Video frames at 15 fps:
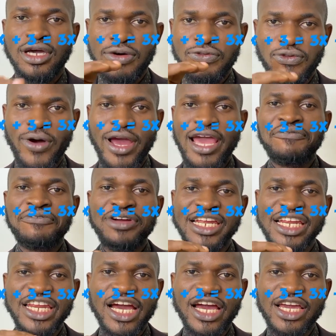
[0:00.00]
For every
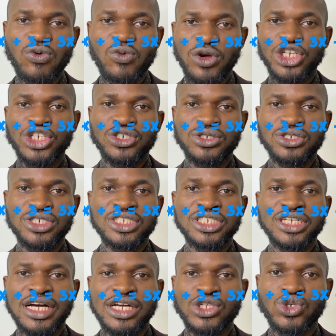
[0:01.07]
linear equation,
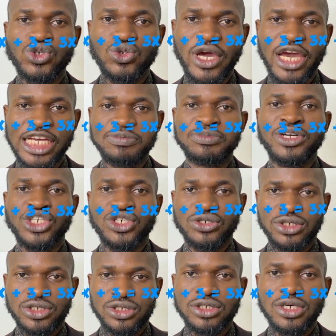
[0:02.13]
there are two
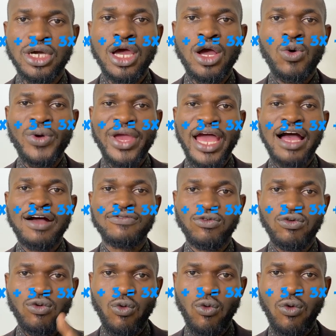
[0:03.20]
expressions. We have
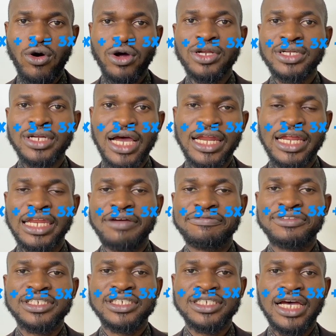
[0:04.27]
one at the
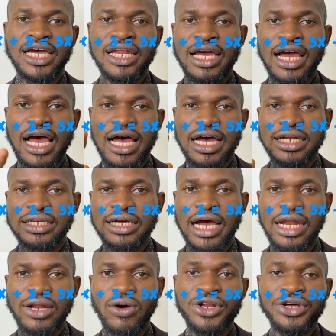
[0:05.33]
left-hand side and
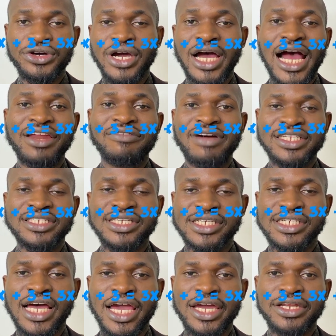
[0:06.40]
another at the right-hand
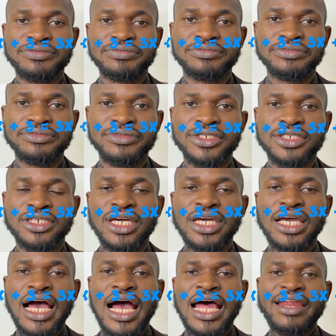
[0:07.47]
side.
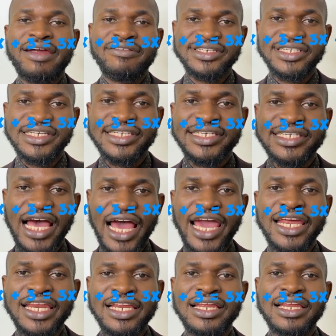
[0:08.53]
And there is a
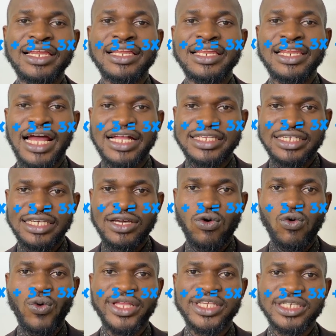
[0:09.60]
sign that
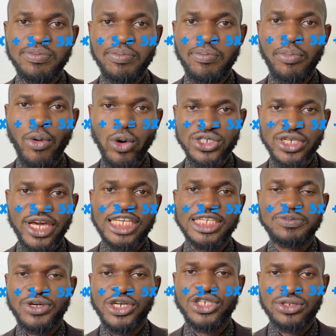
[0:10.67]
equates both
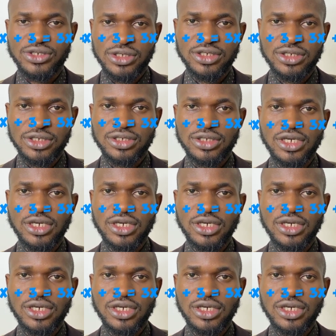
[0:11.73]
expressions.